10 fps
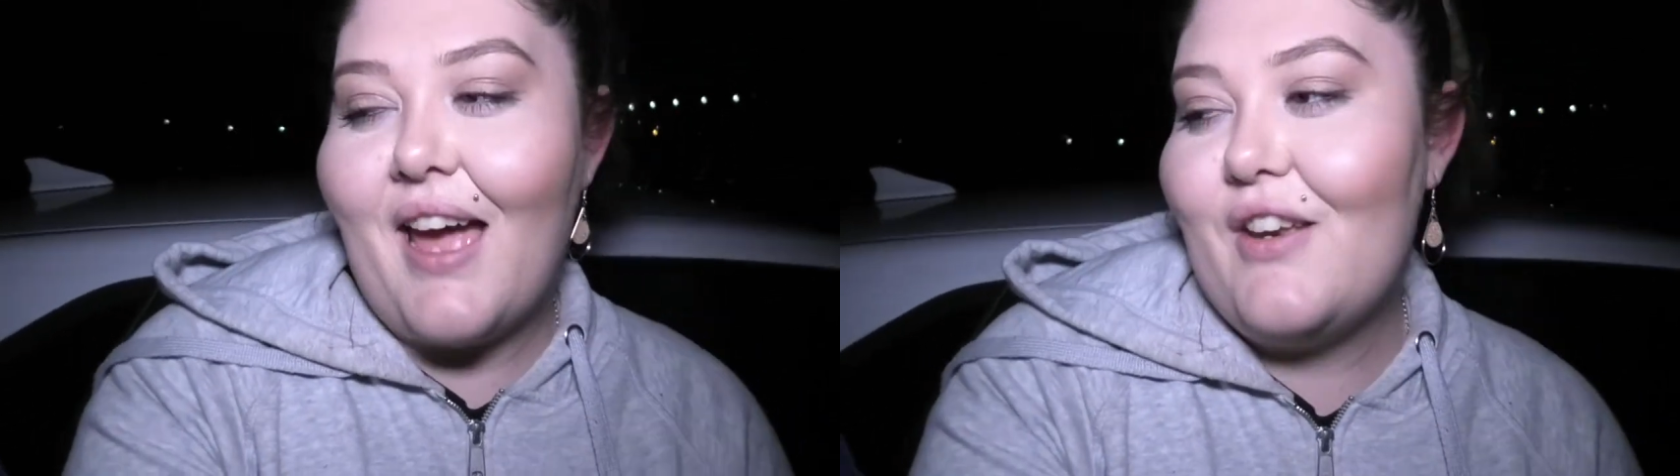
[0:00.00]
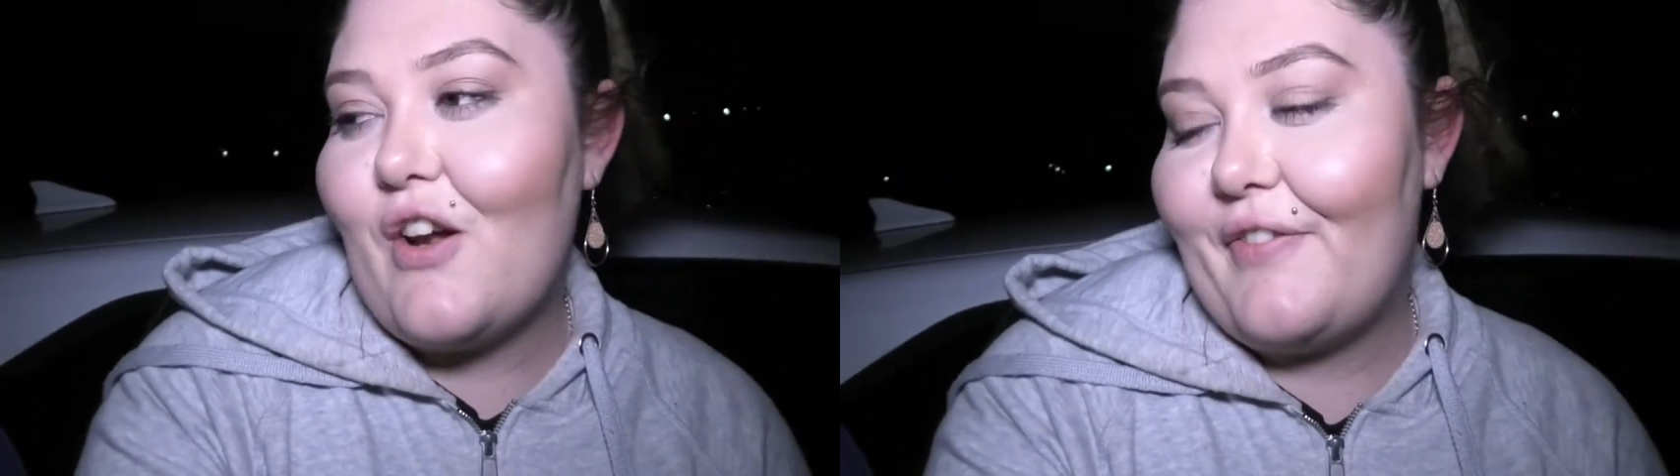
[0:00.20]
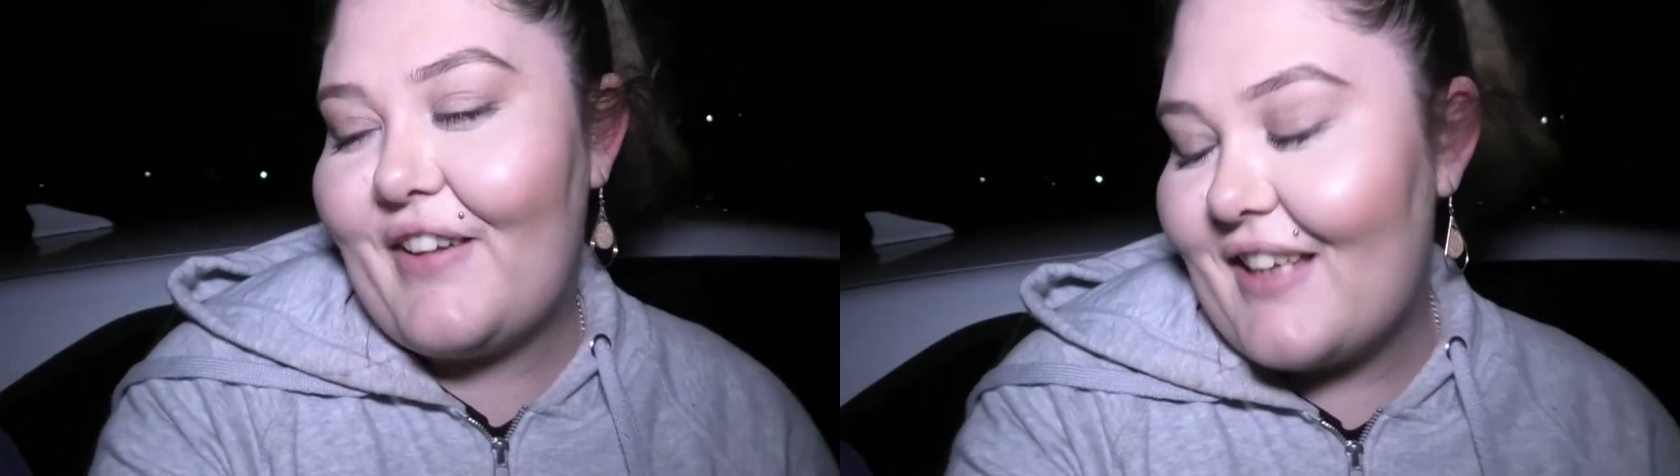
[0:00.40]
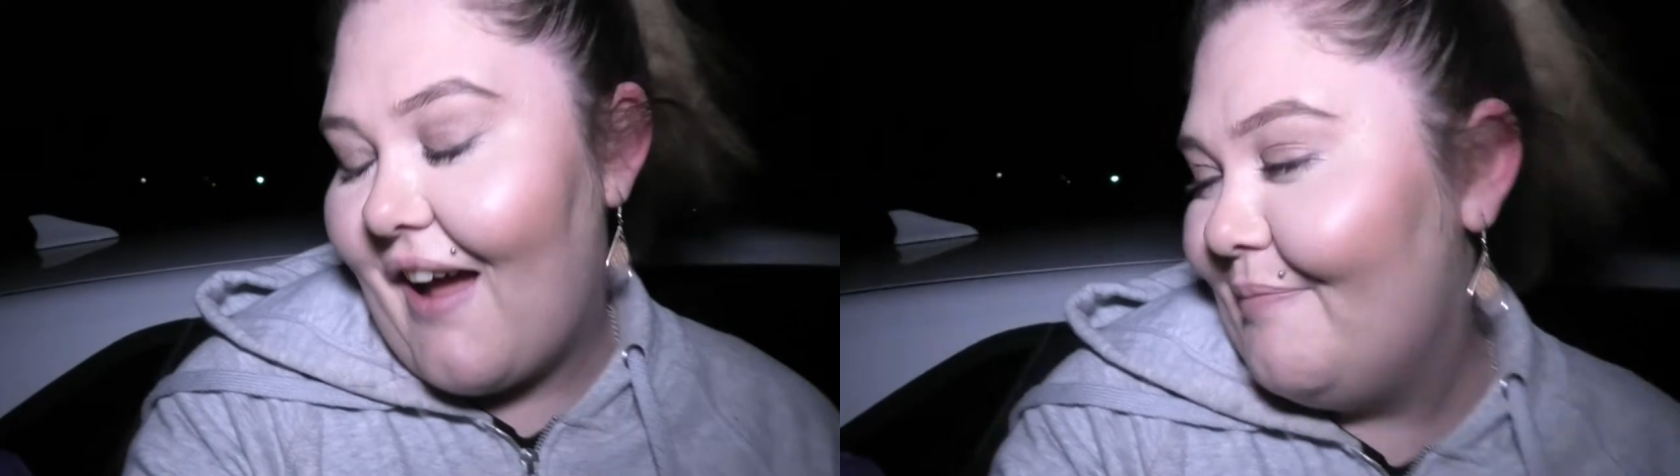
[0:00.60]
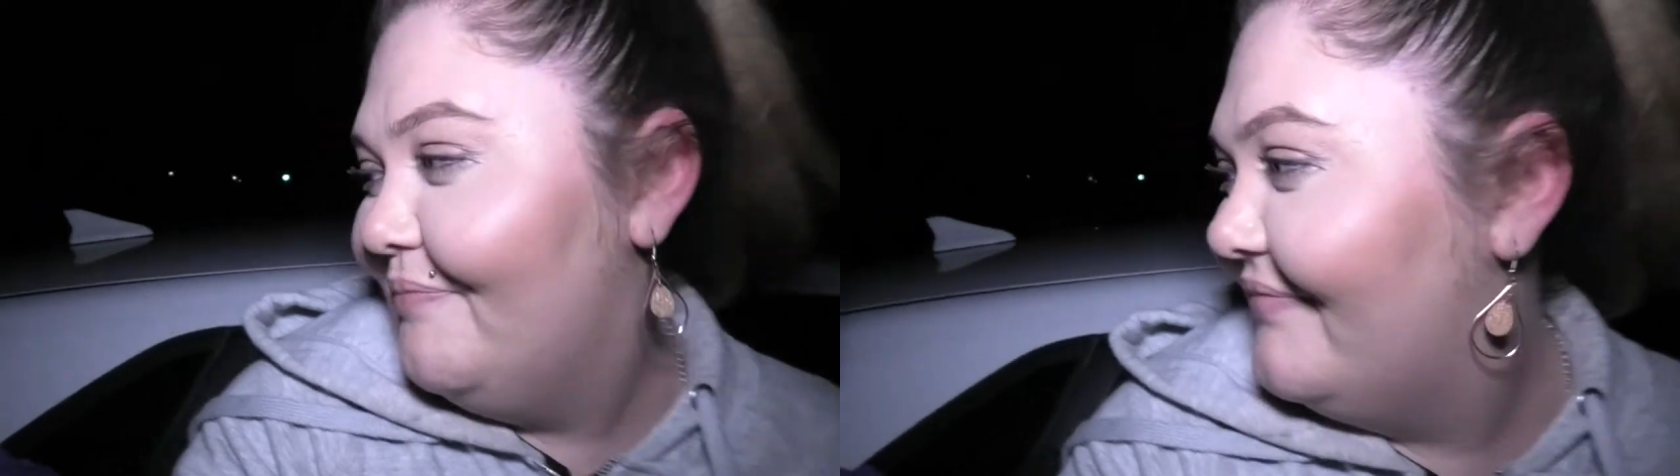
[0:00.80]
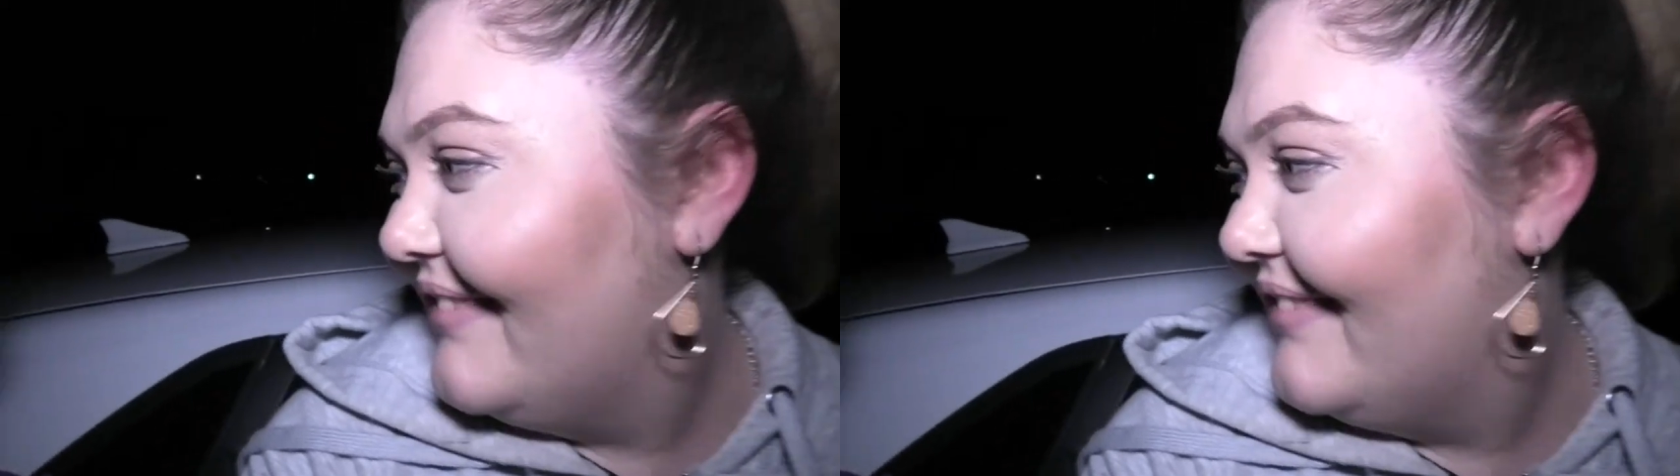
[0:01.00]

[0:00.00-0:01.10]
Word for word: Not a fun time.